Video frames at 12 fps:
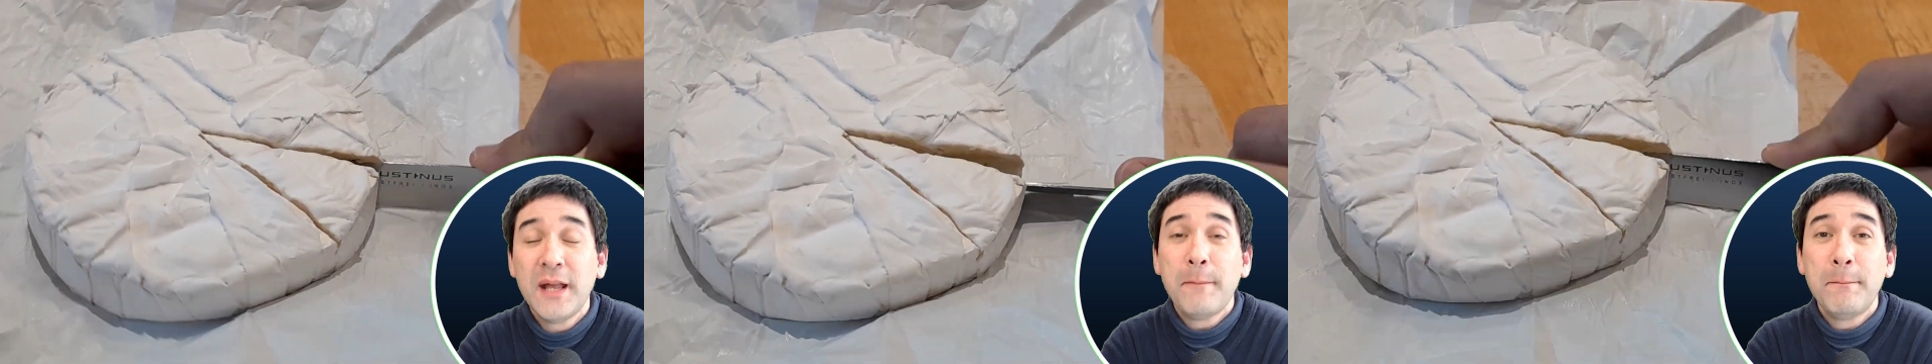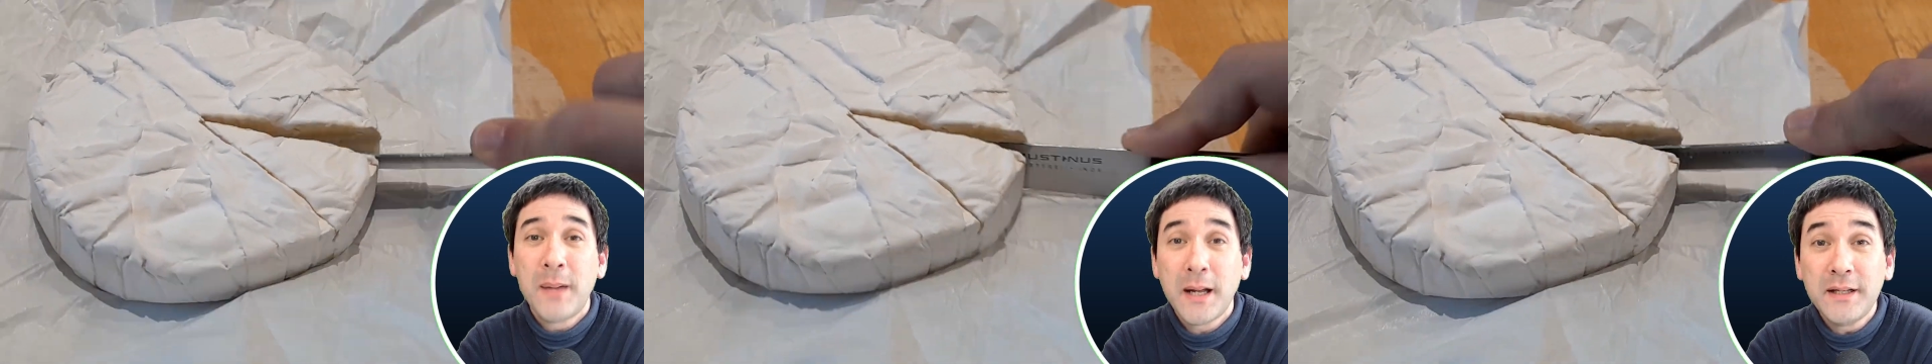
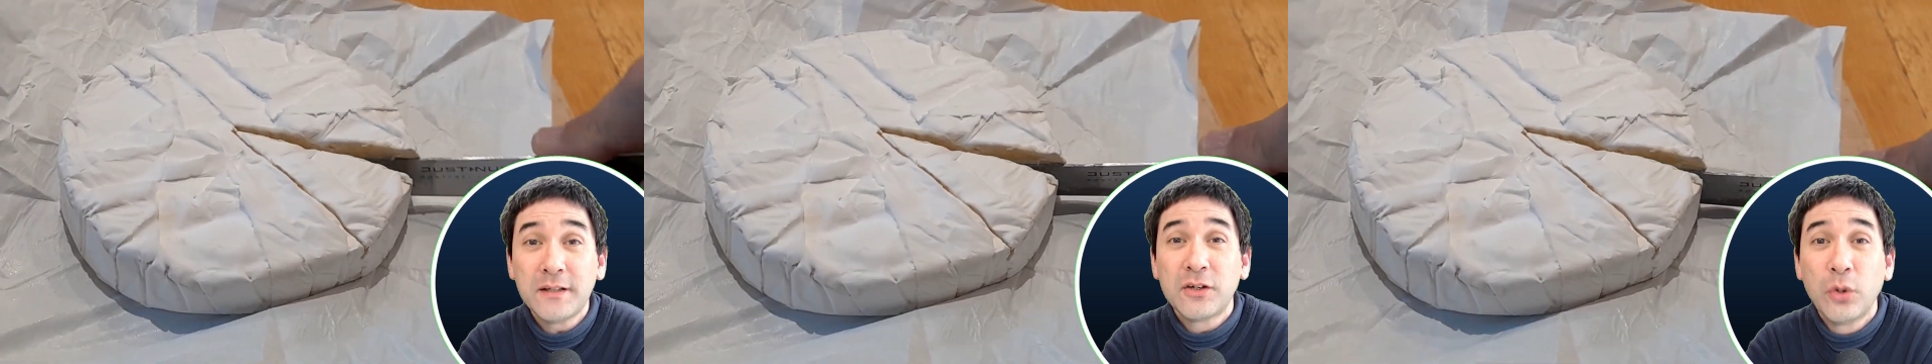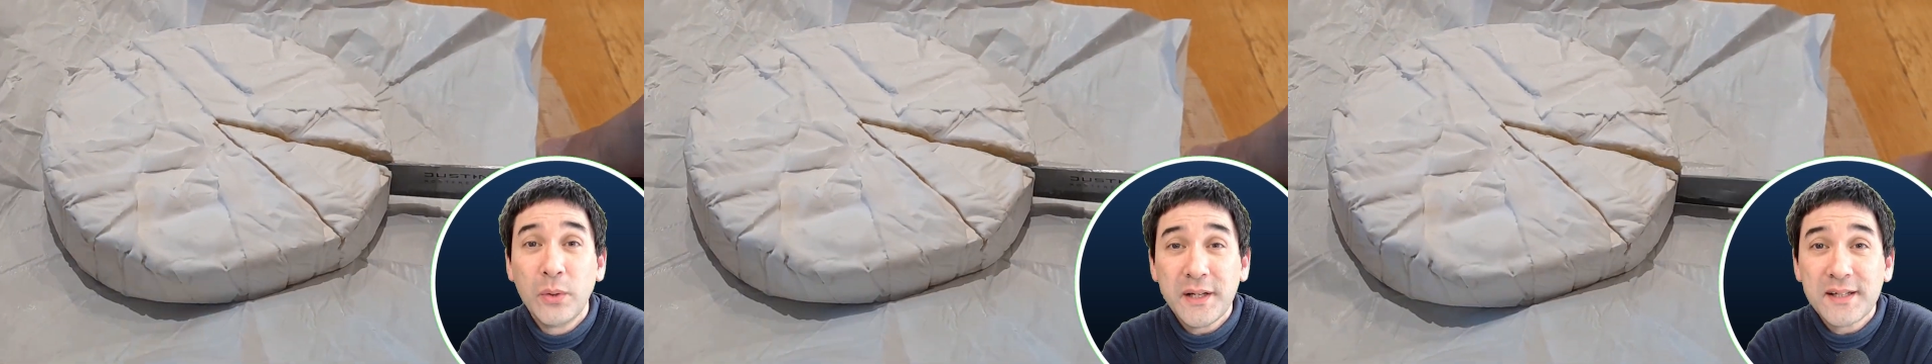might
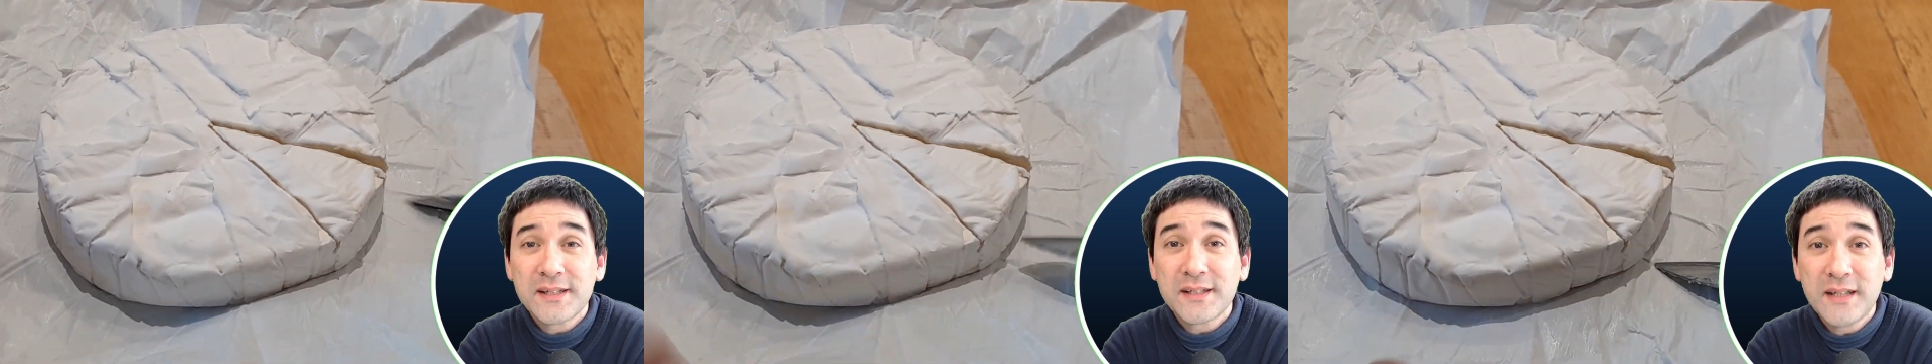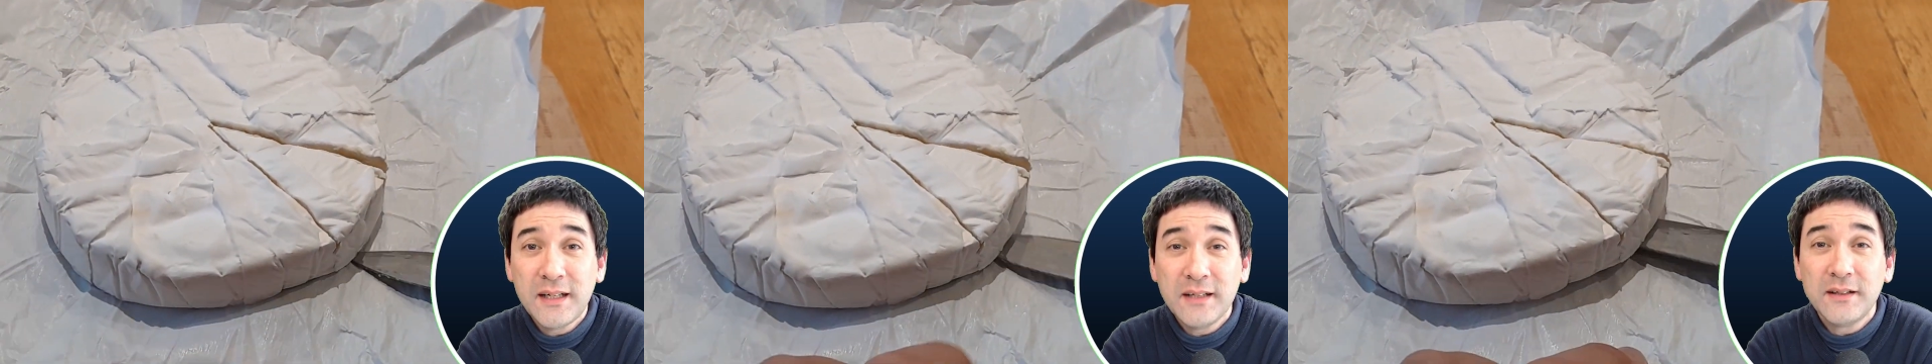go
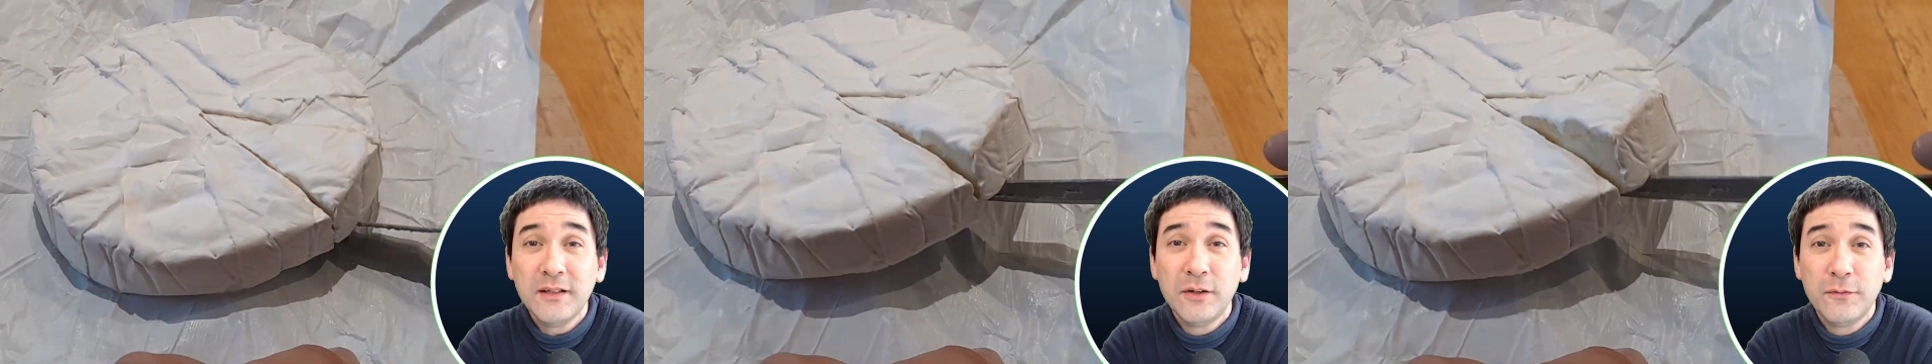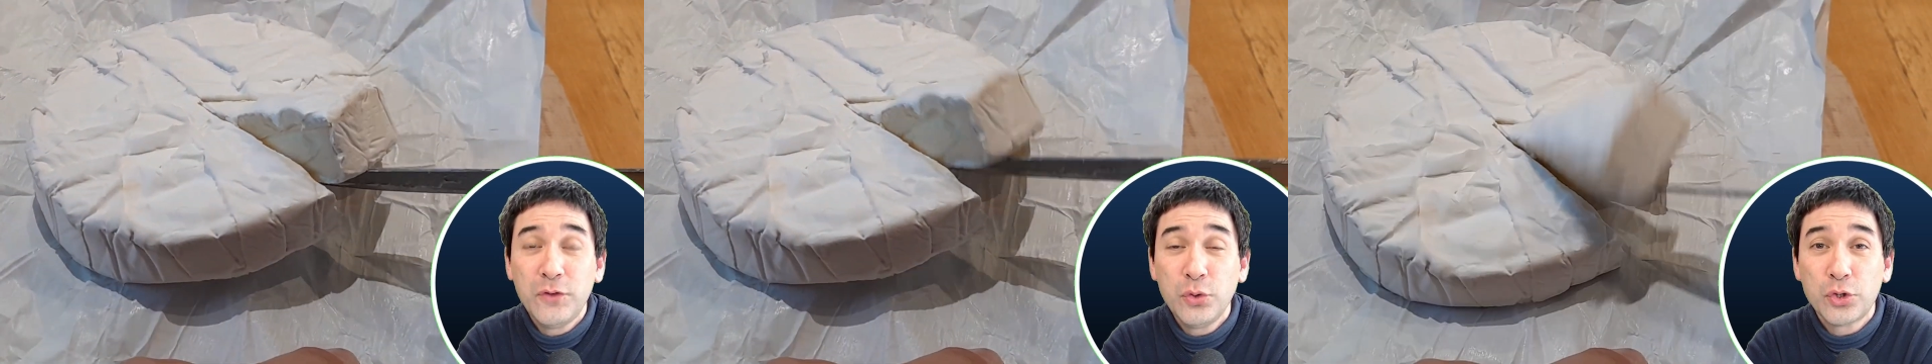extinct in the
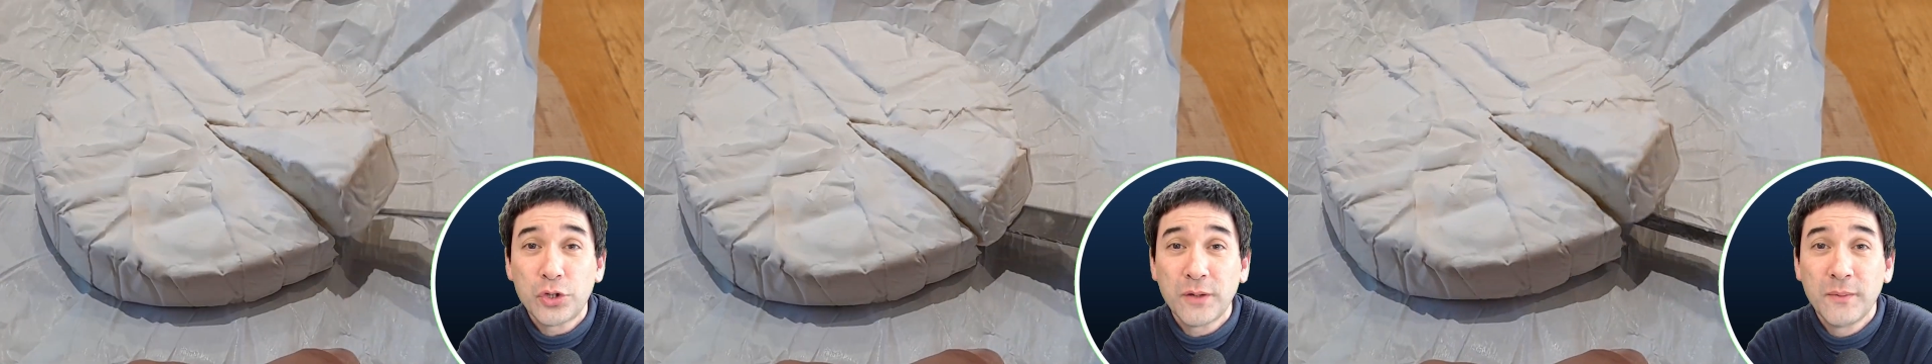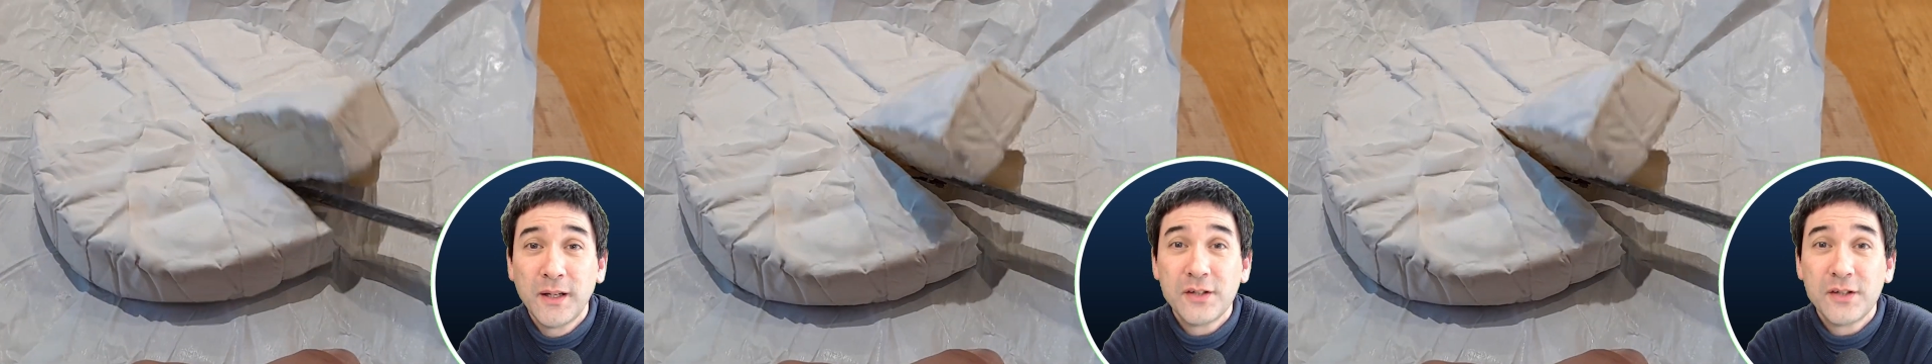future.